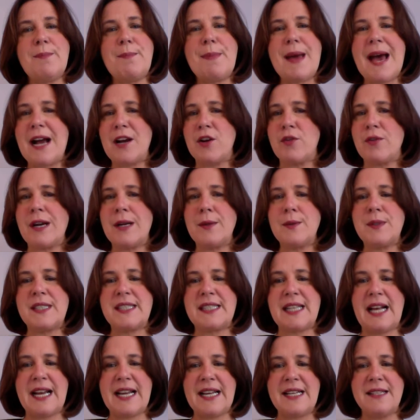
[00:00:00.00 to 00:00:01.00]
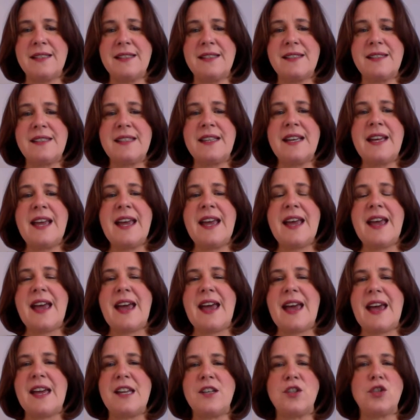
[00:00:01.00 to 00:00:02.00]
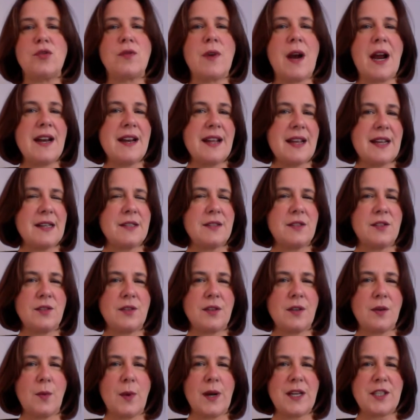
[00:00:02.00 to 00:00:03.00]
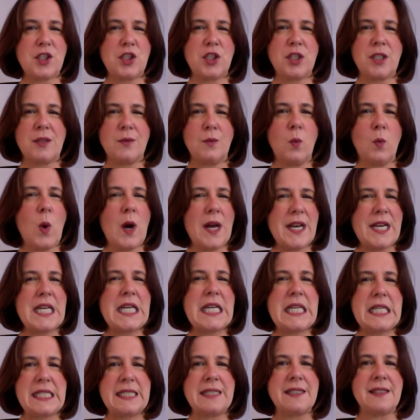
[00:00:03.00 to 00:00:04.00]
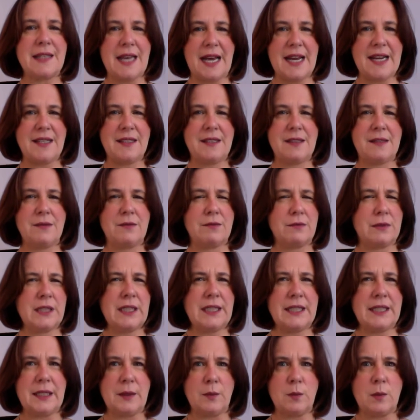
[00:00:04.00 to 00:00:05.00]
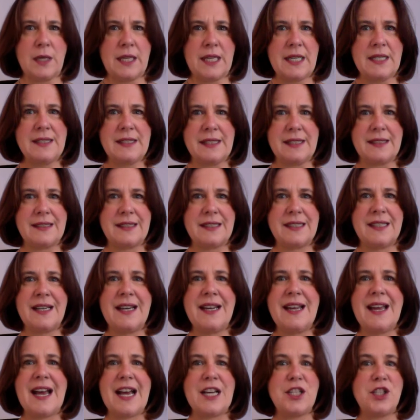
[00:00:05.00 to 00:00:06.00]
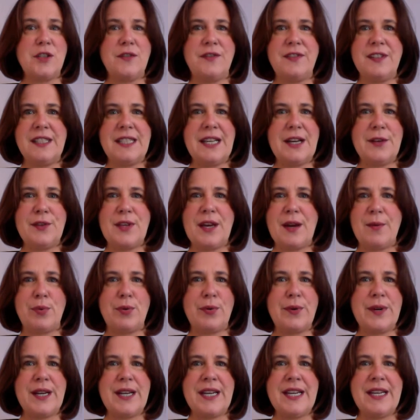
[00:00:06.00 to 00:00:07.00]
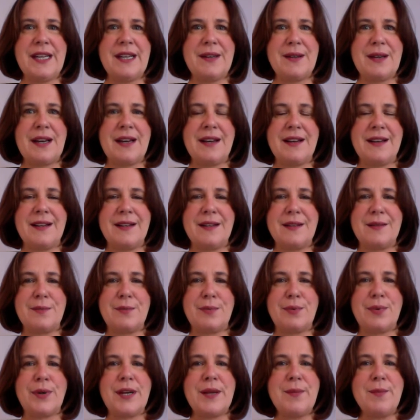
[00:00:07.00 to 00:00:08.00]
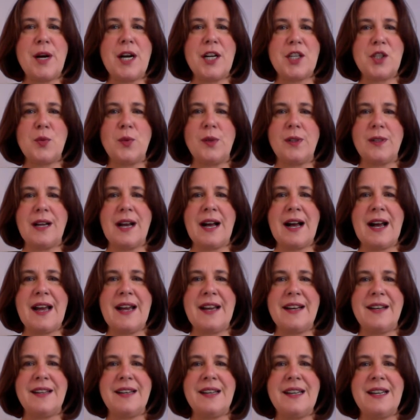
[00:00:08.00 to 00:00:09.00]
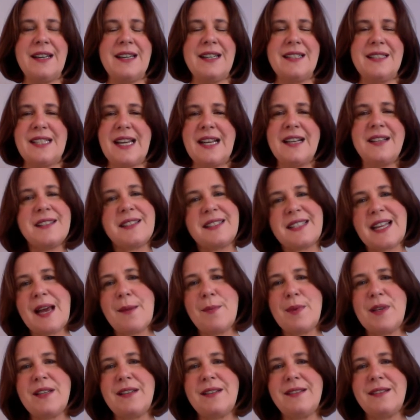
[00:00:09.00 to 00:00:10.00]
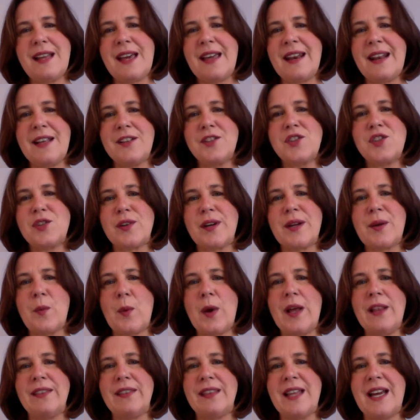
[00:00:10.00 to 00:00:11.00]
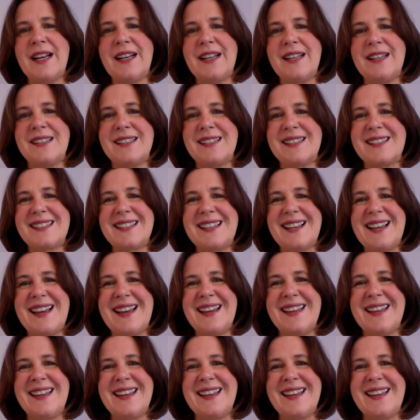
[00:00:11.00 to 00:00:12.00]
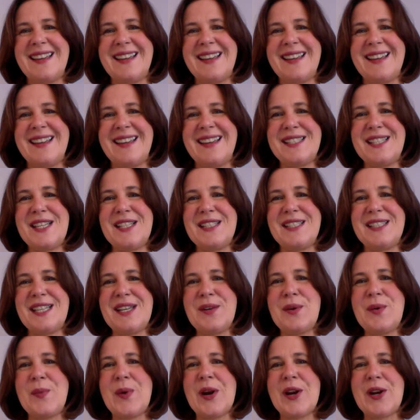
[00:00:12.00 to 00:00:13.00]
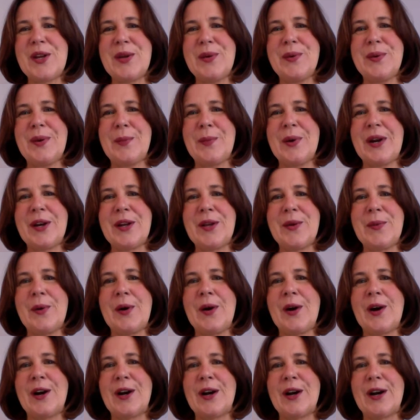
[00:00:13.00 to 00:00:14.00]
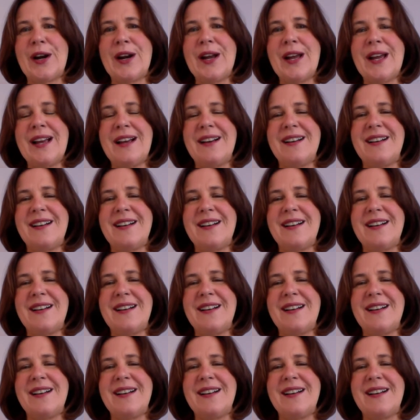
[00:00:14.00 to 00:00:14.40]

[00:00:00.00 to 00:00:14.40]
the background science and try to answer the question, what is light? Really, what is it? As you fill out that pre-module guide, take a stab at answering what light is and see where you are